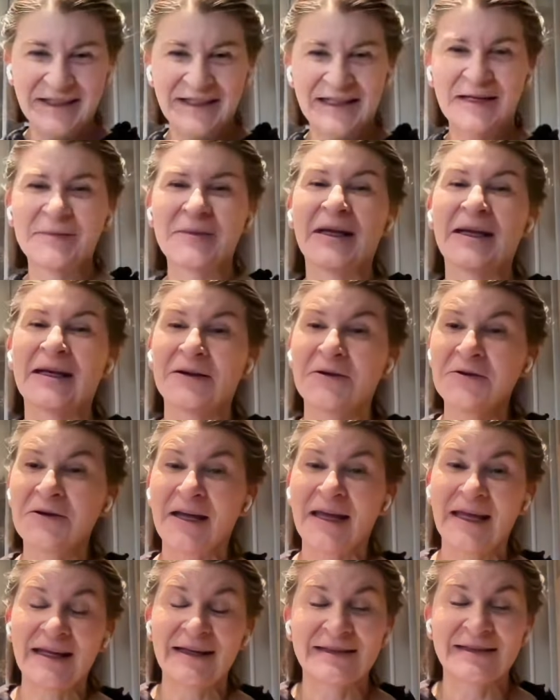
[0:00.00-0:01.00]
I'm like,
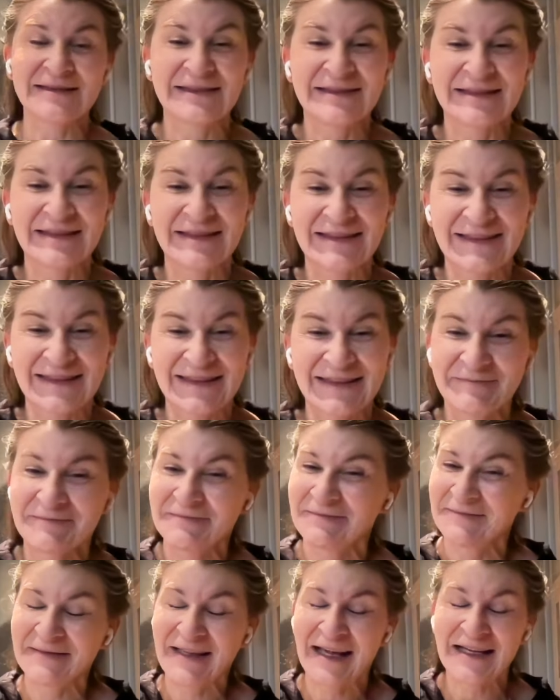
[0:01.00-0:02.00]
okay.
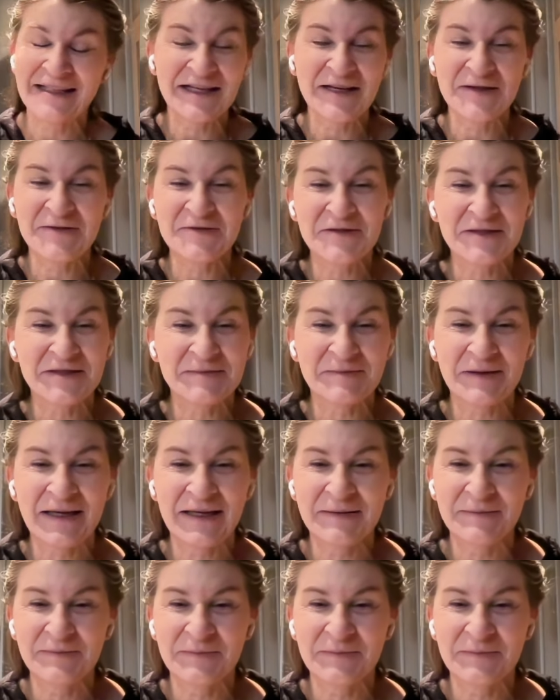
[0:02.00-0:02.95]
That sounds like